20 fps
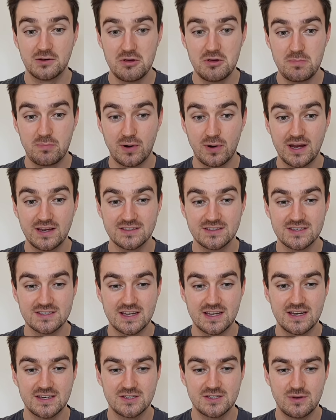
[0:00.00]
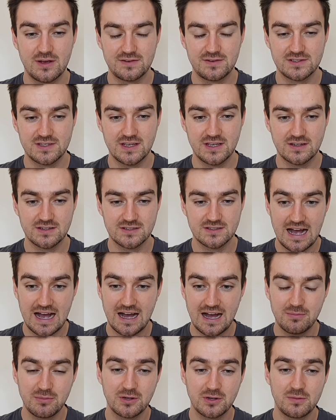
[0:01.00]
Now he brings his knight to f6.
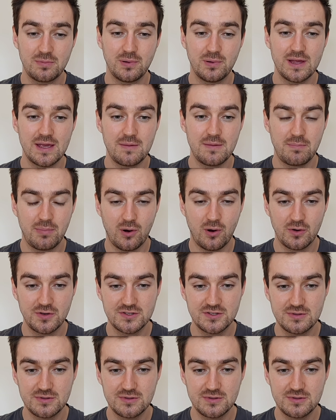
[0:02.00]
I'm going to play pawn